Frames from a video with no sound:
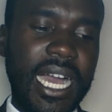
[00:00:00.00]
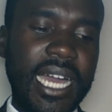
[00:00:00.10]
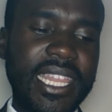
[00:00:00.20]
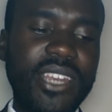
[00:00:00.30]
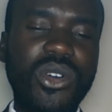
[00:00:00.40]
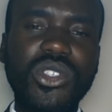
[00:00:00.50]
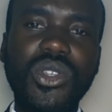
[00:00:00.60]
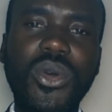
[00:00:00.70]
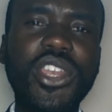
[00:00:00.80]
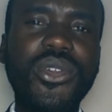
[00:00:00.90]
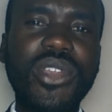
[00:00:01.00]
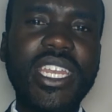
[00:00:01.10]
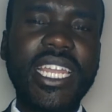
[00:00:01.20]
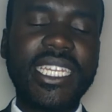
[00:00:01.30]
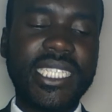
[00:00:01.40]
Then also when you
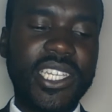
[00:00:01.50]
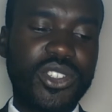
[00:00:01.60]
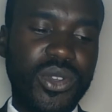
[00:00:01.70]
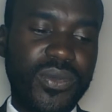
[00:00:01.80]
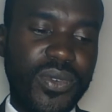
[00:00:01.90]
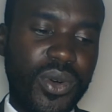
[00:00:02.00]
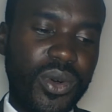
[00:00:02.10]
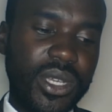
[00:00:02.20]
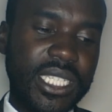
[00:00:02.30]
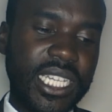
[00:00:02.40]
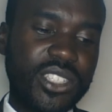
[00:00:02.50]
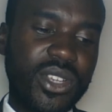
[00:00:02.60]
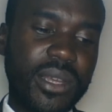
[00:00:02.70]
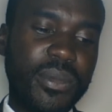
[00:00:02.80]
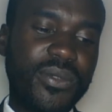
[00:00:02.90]
read under section 4, it
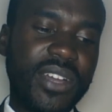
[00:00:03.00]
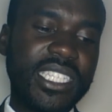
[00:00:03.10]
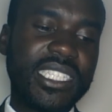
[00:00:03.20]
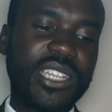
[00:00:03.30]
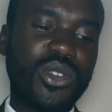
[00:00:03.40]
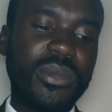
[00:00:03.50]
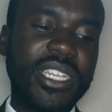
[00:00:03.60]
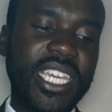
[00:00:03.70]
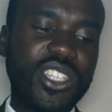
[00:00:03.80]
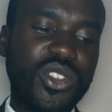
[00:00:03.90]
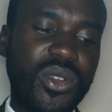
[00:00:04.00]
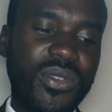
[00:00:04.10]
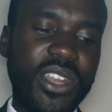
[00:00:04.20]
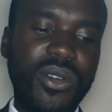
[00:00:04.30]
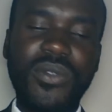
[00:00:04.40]
actually provides that communication of
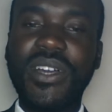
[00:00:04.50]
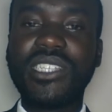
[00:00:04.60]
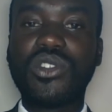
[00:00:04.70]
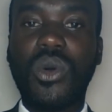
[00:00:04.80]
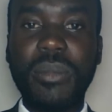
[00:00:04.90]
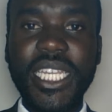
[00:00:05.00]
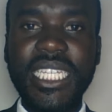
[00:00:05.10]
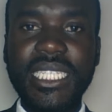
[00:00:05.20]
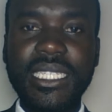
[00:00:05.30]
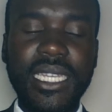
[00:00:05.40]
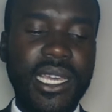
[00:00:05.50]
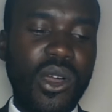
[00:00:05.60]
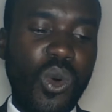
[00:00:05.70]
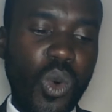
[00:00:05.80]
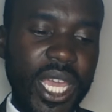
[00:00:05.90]
an offer is complete
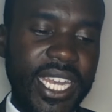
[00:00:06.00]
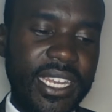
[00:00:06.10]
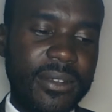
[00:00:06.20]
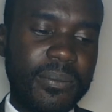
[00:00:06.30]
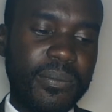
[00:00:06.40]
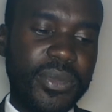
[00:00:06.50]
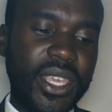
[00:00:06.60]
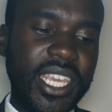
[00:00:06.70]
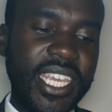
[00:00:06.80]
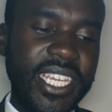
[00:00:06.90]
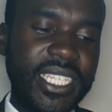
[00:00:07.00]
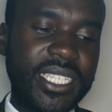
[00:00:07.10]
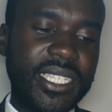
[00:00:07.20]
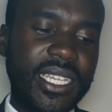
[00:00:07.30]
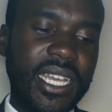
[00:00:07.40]
when
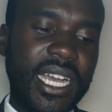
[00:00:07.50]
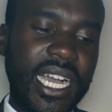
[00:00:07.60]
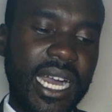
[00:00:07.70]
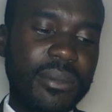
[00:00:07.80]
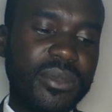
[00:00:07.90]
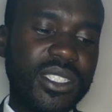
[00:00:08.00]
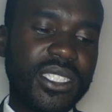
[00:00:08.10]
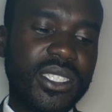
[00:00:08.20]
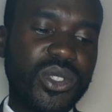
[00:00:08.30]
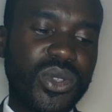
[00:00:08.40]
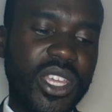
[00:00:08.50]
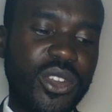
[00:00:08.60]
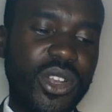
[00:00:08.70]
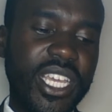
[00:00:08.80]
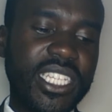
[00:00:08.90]
it comes to the
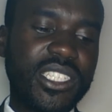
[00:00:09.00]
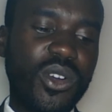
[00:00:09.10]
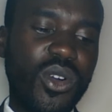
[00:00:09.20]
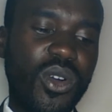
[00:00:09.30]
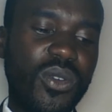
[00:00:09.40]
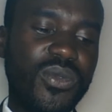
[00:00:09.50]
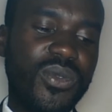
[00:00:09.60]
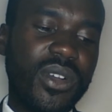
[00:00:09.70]
knowledge of